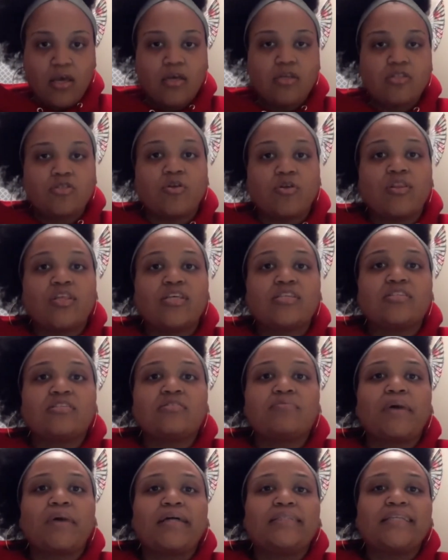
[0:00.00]
So this is
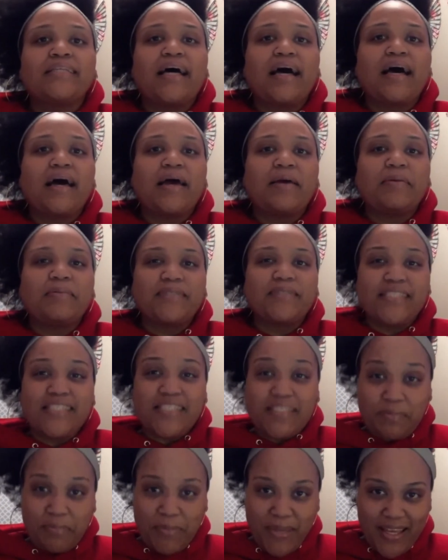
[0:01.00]
my time to
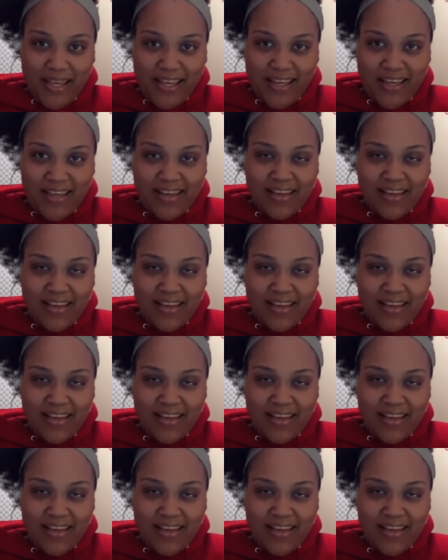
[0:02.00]
speak.